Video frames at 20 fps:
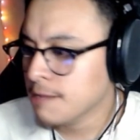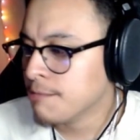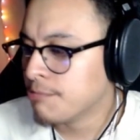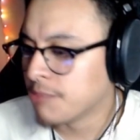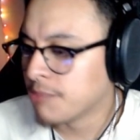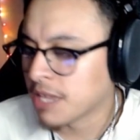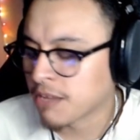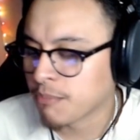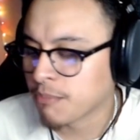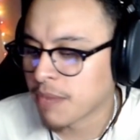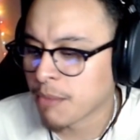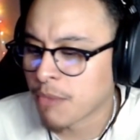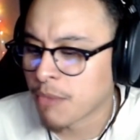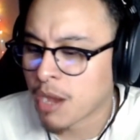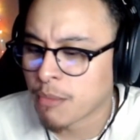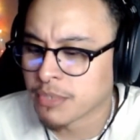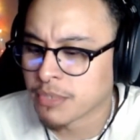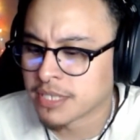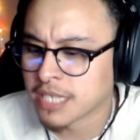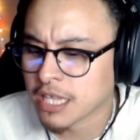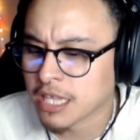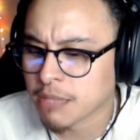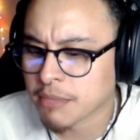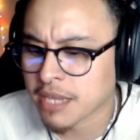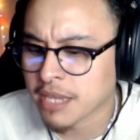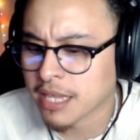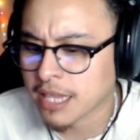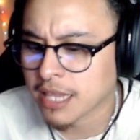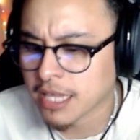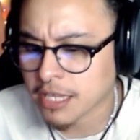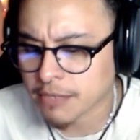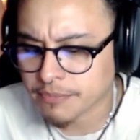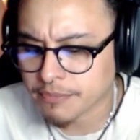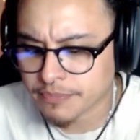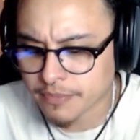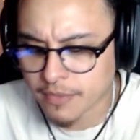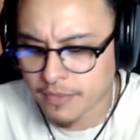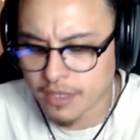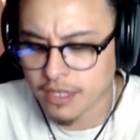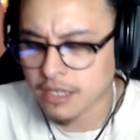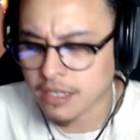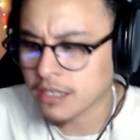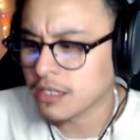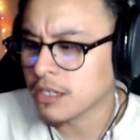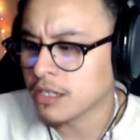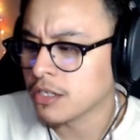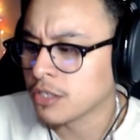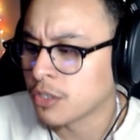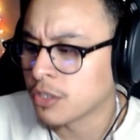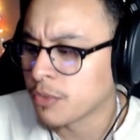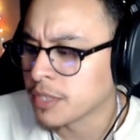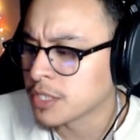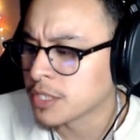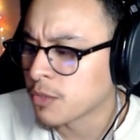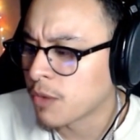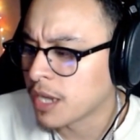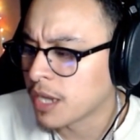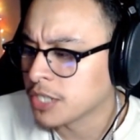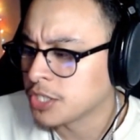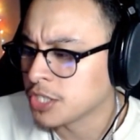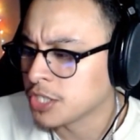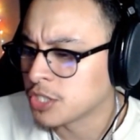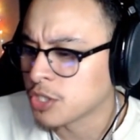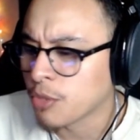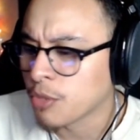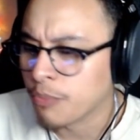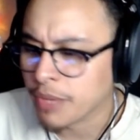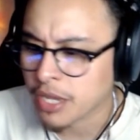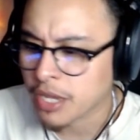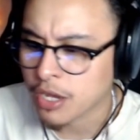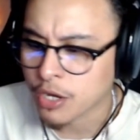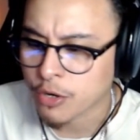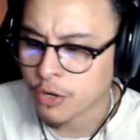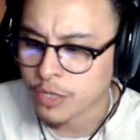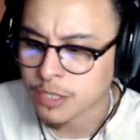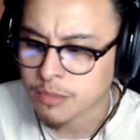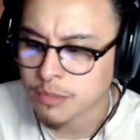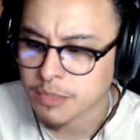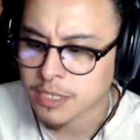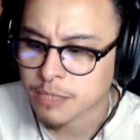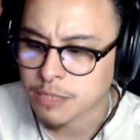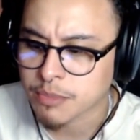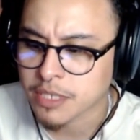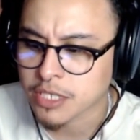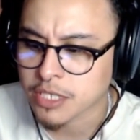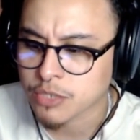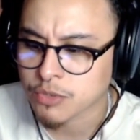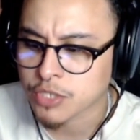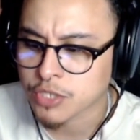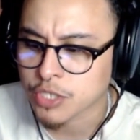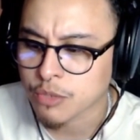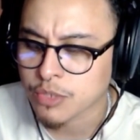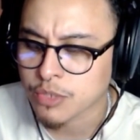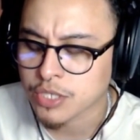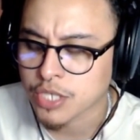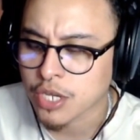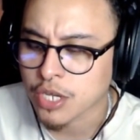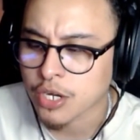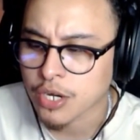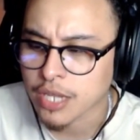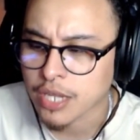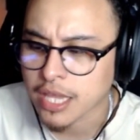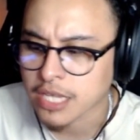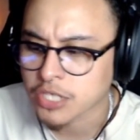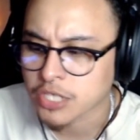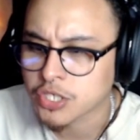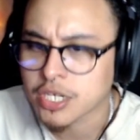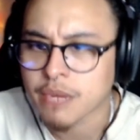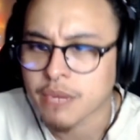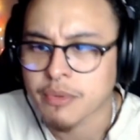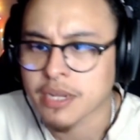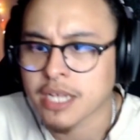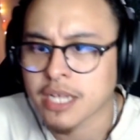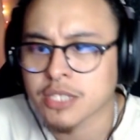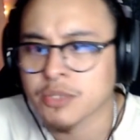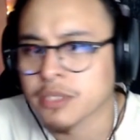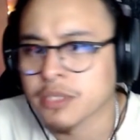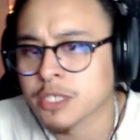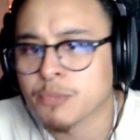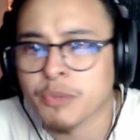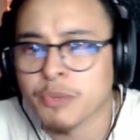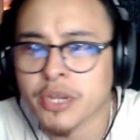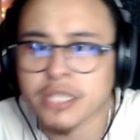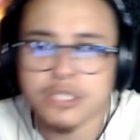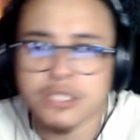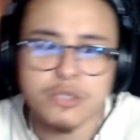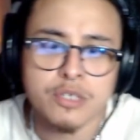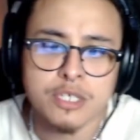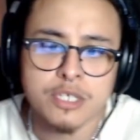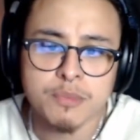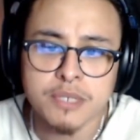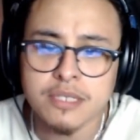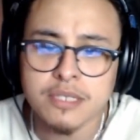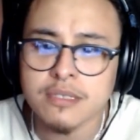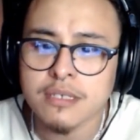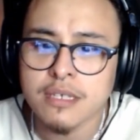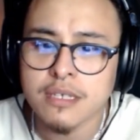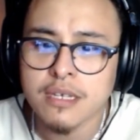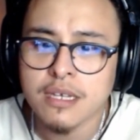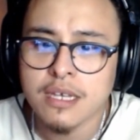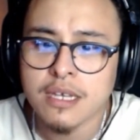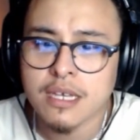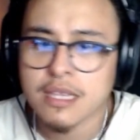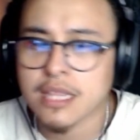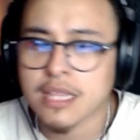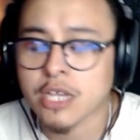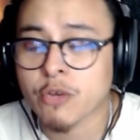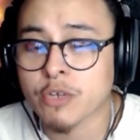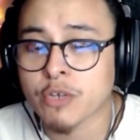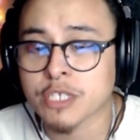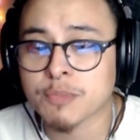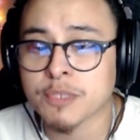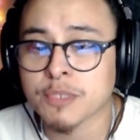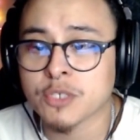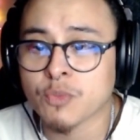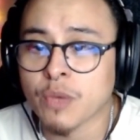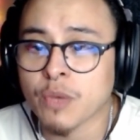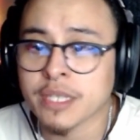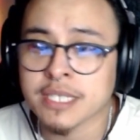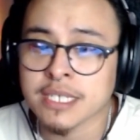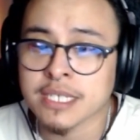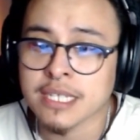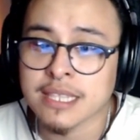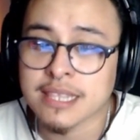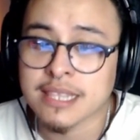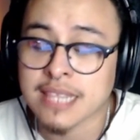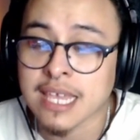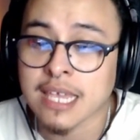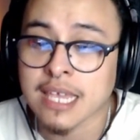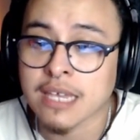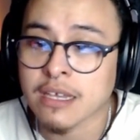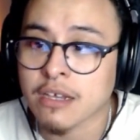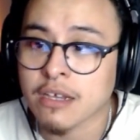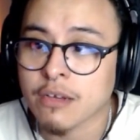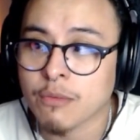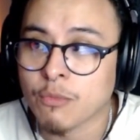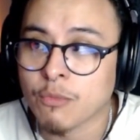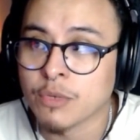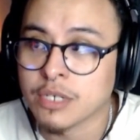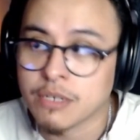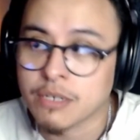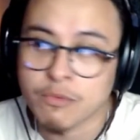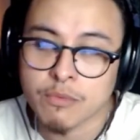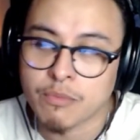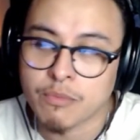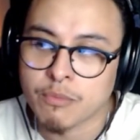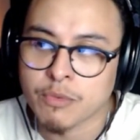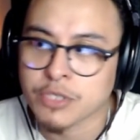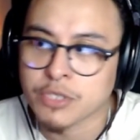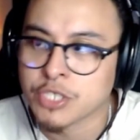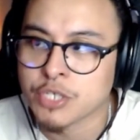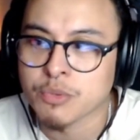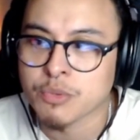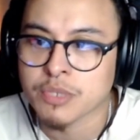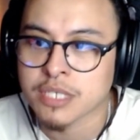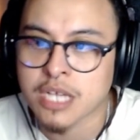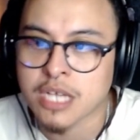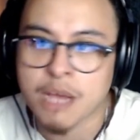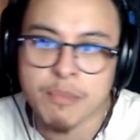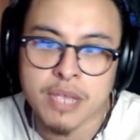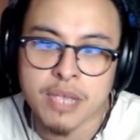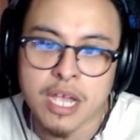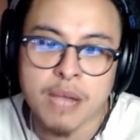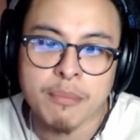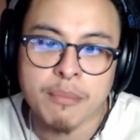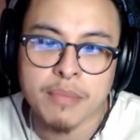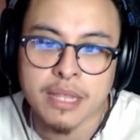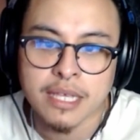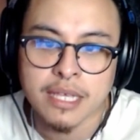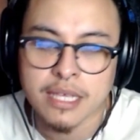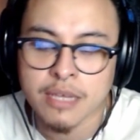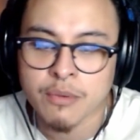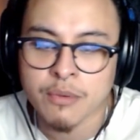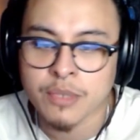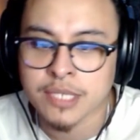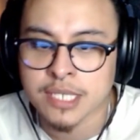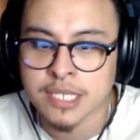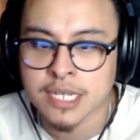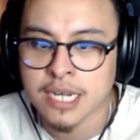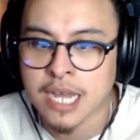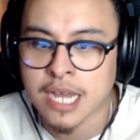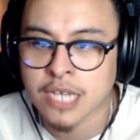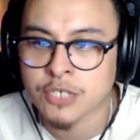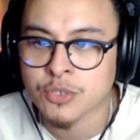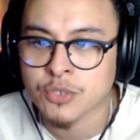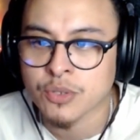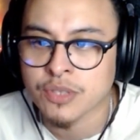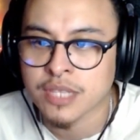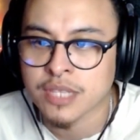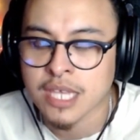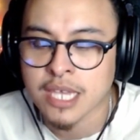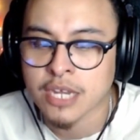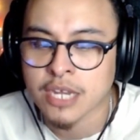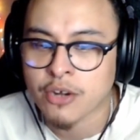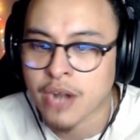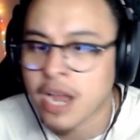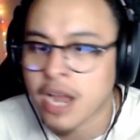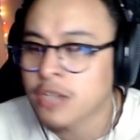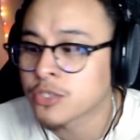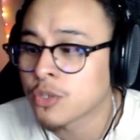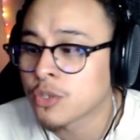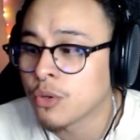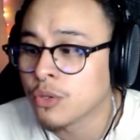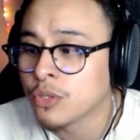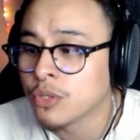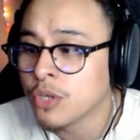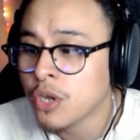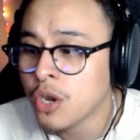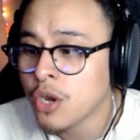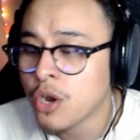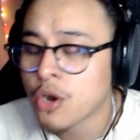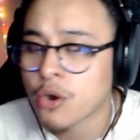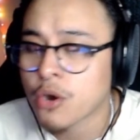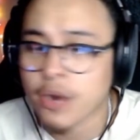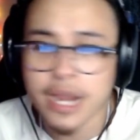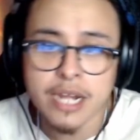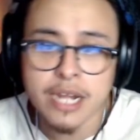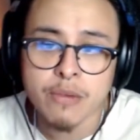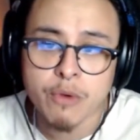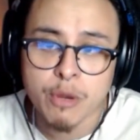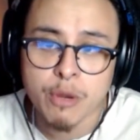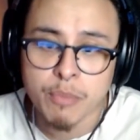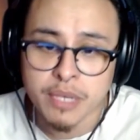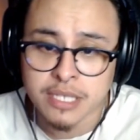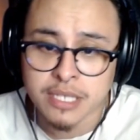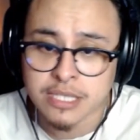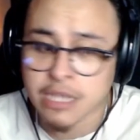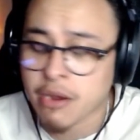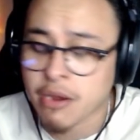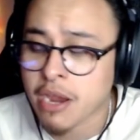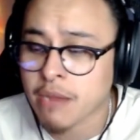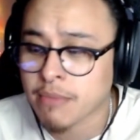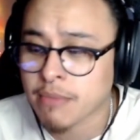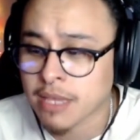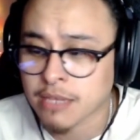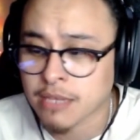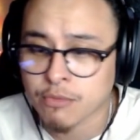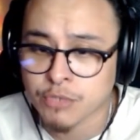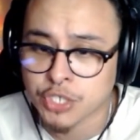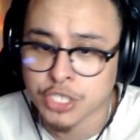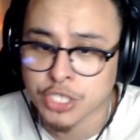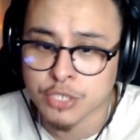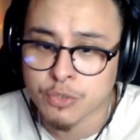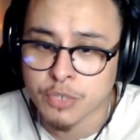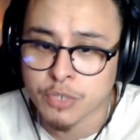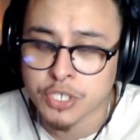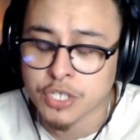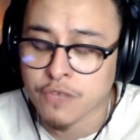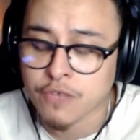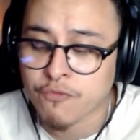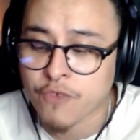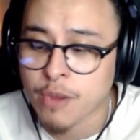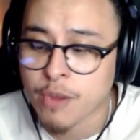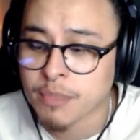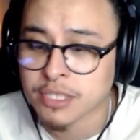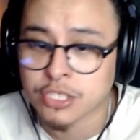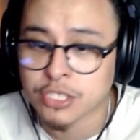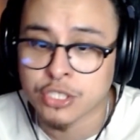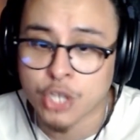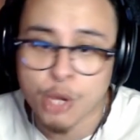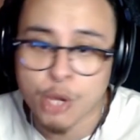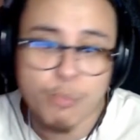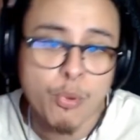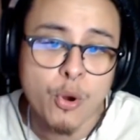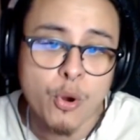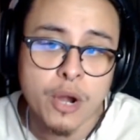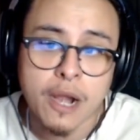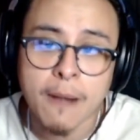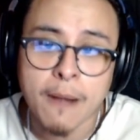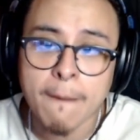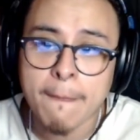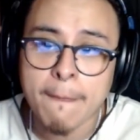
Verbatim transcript: like my mom was telling me how like the reason why she's so big on Christmas is because when she was younger, like she never got to experience Christmas. Like mm. Christmas wasn't a thing when when she was coming up. Like it wasn't an actual thing in her household or anywhere because they're eh, like where she's originally from. It's dirt poor.